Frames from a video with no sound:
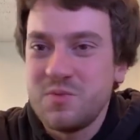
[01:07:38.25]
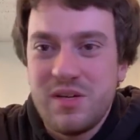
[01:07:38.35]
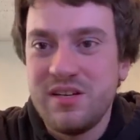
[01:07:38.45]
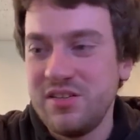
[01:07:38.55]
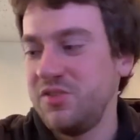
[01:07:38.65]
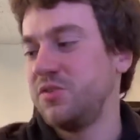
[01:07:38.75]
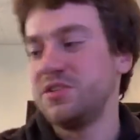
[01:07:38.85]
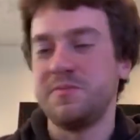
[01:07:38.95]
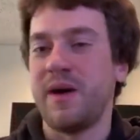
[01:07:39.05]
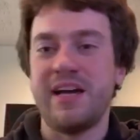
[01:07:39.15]
What You can
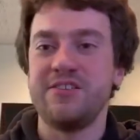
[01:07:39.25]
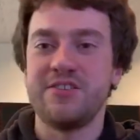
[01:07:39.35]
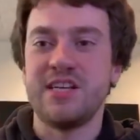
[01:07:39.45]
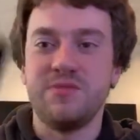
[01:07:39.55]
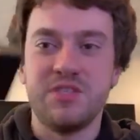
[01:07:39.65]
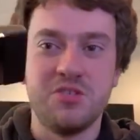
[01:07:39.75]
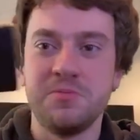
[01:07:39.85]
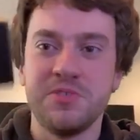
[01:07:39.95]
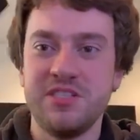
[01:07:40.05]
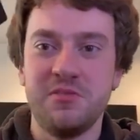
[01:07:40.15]
just buy it yourself. It's
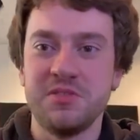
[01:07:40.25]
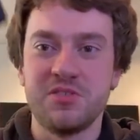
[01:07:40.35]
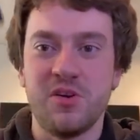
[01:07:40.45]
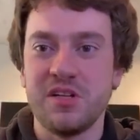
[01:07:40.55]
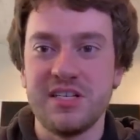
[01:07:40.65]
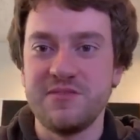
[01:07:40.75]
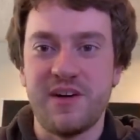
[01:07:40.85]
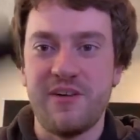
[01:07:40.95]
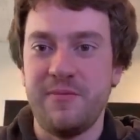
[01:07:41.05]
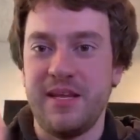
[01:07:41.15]
super easy to install. It takes
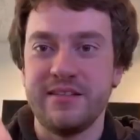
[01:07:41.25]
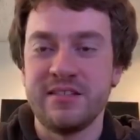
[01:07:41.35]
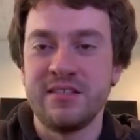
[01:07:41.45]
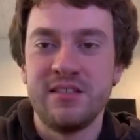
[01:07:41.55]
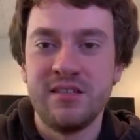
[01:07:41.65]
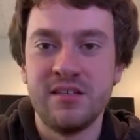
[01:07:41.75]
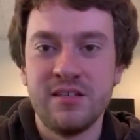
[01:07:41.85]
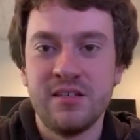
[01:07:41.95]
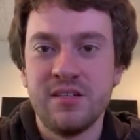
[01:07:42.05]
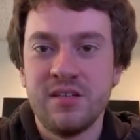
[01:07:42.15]
five minutes.
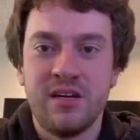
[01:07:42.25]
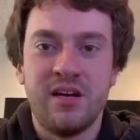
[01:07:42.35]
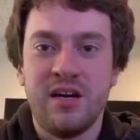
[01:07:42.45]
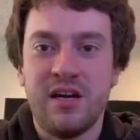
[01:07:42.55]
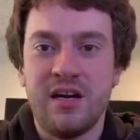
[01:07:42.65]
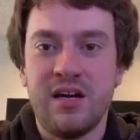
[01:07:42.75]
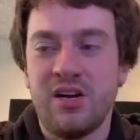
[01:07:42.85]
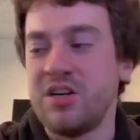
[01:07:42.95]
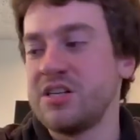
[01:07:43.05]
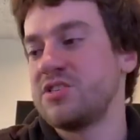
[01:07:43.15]
Uh,
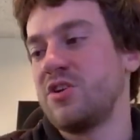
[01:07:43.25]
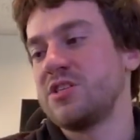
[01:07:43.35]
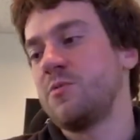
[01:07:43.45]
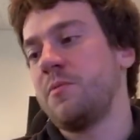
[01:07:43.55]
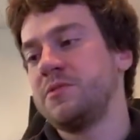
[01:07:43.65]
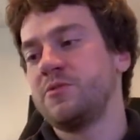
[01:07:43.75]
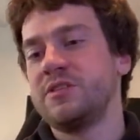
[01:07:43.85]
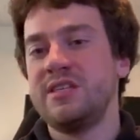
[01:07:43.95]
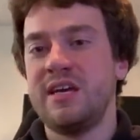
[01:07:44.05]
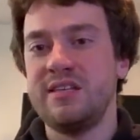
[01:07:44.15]
harness also open
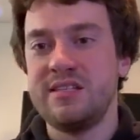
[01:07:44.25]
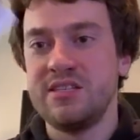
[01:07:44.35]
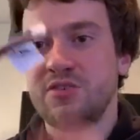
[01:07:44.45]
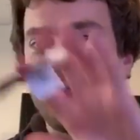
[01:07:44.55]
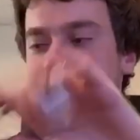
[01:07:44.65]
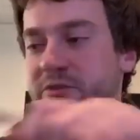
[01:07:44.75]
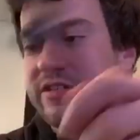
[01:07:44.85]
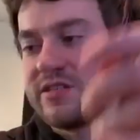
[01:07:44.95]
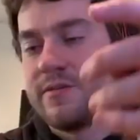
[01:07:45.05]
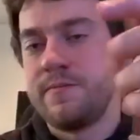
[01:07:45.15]
source. Yeah, these things are open
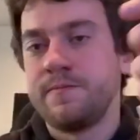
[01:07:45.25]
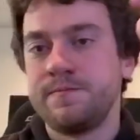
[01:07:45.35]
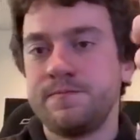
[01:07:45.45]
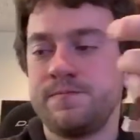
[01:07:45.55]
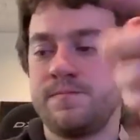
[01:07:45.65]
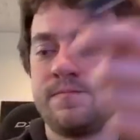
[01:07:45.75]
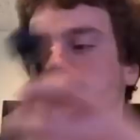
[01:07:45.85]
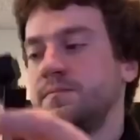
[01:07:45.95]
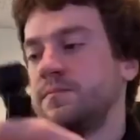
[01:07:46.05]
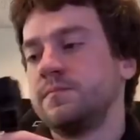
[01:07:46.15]
source.
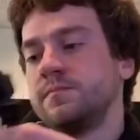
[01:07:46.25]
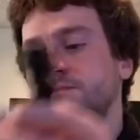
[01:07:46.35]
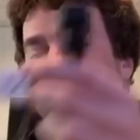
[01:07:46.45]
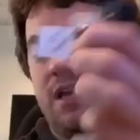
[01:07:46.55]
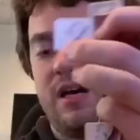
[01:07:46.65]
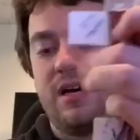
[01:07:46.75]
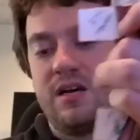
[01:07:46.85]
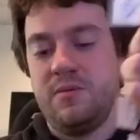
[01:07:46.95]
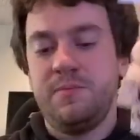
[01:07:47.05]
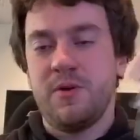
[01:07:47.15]
Uh,
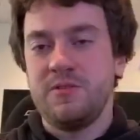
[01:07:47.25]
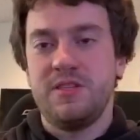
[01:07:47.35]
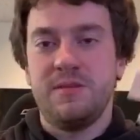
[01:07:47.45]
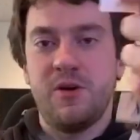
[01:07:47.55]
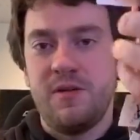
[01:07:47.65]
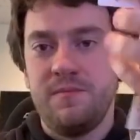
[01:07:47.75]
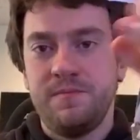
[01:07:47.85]
we posted them all.